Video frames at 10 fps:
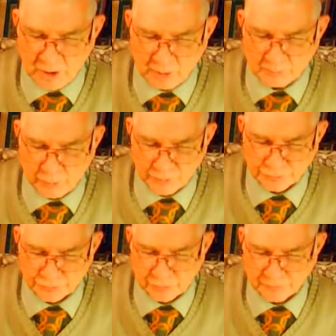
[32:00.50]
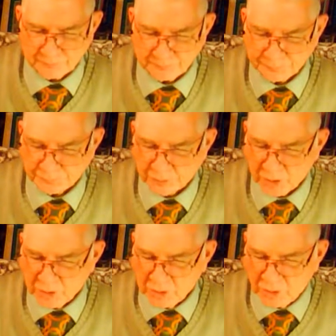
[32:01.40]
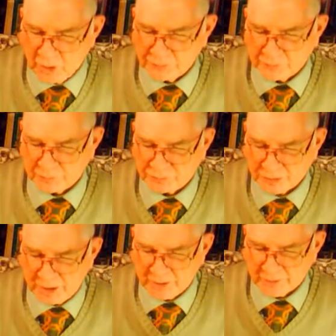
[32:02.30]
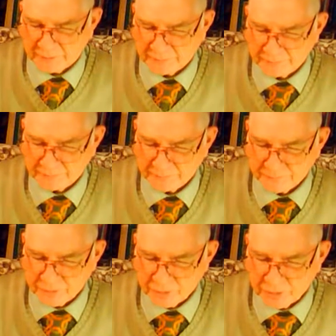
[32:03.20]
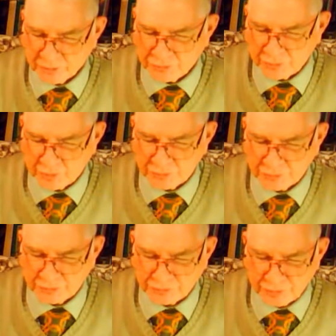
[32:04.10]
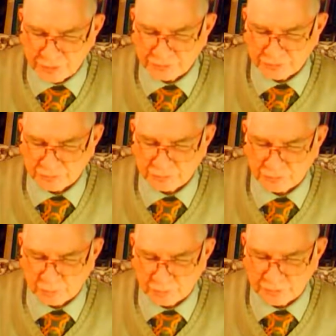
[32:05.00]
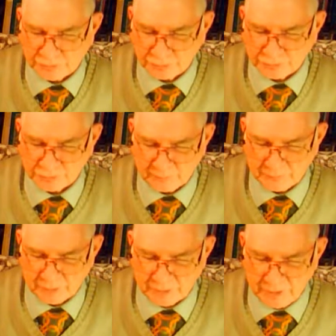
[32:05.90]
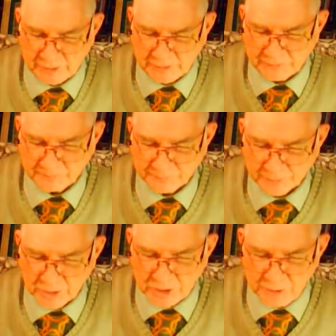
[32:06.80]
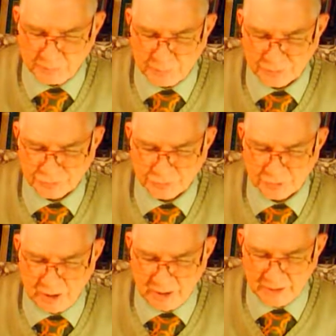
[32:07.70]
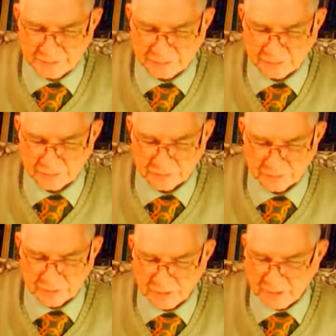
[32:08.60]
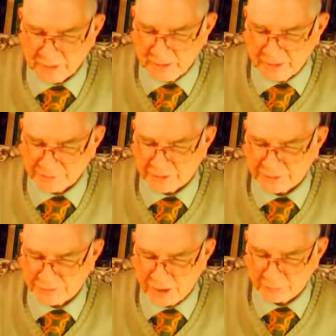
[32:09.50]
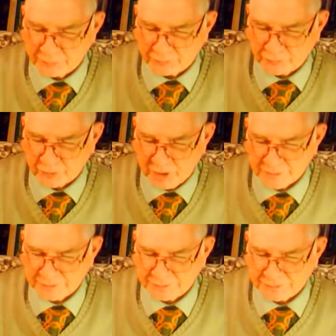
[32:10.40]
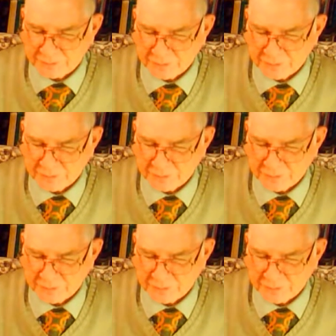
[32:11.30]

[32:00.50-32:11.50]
portrait of the Messiah. Turning to Genesis 22:7-8, he pictured Isaac as a type of Christ.